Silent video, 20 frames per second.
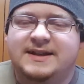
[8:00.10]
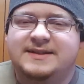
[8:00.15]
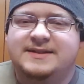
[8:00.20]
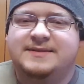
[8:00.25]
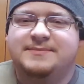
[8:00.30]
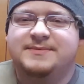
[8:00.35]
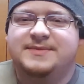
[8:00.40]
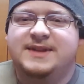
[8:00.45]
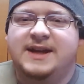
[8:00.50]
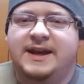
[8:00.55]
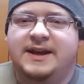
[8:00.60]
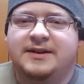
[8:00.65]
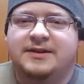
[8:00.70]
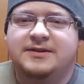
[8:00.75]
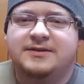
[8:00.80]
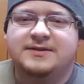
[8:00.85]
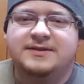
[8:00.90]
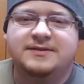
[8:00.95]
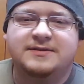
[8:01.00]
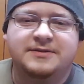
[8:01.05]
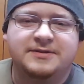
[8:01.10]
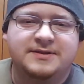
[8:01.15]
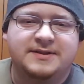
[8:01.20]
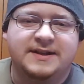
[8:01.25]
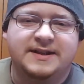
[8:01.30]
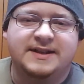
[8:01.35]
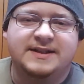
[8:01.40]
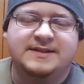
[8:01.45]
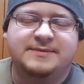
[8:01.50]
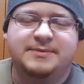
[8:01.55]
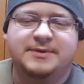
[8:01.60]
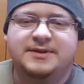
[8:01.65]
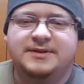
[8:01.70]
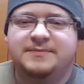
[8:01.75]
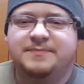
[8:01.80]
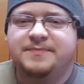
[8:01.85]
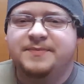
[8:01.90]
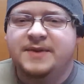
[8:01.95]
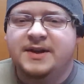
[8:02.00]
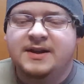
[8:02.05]
got some tears, it looks like it's
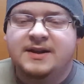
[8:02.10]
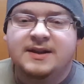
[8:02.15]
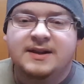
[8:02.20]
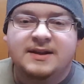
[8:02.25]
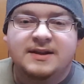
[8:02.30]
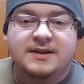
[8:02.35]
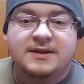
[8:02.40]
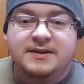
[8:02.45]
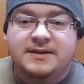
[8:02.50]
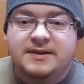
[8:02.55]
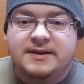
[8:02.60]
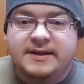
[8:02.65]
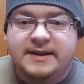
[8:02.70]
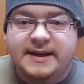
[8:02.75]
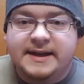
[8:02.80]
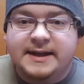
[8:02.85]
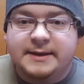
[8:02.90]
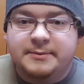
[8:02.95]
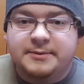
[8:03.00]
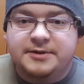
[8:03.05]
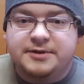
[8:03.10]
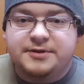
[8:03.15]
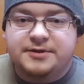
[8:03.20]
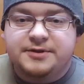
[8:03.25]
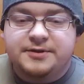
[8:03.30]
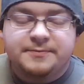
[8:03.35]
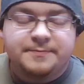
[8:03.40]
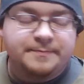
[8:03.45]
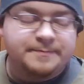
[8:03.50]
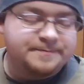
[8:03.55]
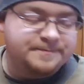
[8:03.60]
been damaged.